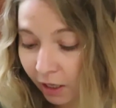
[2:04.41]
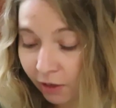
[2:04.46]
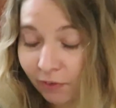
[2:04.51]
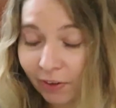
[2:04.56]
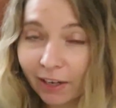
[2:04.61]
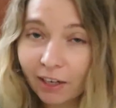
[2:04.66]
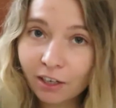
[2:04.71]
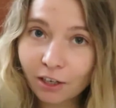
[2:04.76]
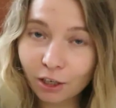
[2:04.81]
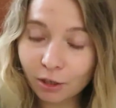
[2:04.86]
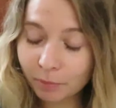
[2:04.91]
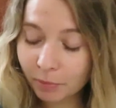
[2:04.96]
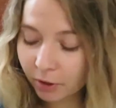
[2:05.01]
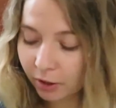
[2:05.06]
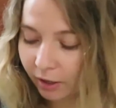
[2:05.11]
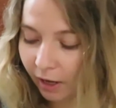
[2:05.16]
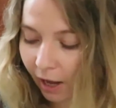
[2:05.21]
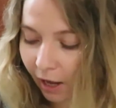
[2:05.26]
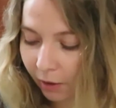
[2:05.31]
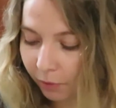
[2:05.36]
If I had a
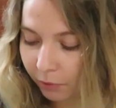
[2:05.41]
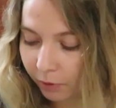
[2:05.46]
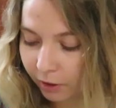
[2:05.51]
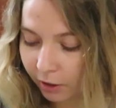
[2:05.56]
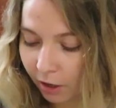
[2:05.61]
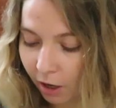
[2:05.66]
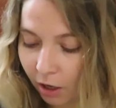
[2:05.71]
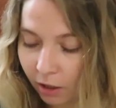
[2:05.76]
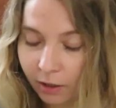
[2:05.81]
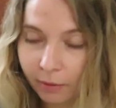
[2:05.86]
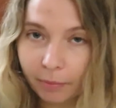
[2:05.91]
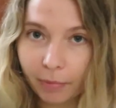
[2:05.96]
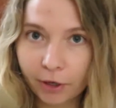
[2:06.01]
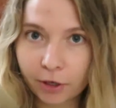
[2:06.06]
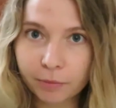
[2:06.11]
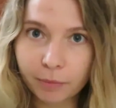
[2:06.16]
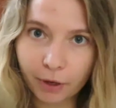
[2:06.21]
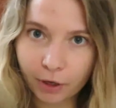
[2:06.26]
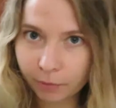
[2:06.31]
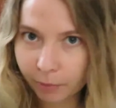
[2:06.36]
cookbook, I would call it
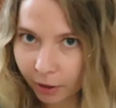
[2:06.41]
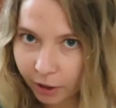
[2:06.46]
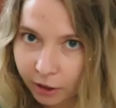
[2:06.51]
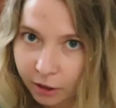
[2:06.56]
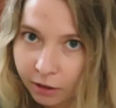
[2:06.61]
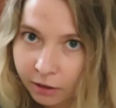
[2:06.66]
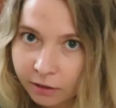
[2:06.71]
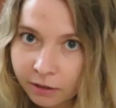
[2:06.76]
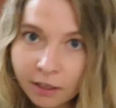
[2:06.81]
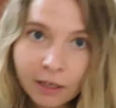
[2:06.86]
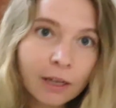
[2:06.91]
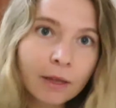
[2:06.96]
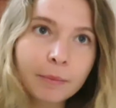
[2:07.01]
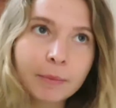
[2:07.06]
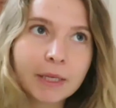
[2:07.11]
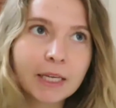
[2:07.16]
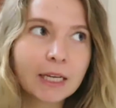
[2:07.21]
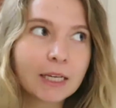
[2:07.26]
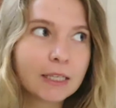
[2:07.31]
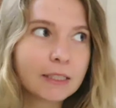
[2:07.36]
Butter, Butter, Butter,
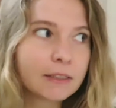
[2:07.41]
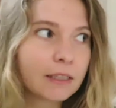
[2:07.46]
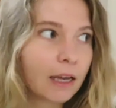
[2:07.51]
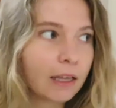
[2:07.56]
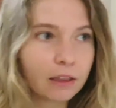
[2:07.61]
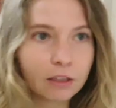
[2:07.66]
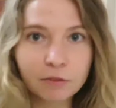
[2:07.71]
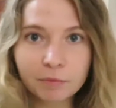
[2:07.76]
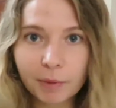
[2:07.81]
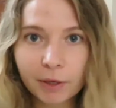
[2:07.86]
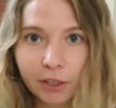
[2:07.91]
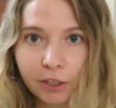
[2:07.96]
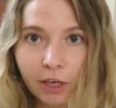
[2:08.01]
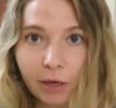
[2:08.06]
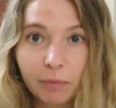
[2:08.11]
because I love butter.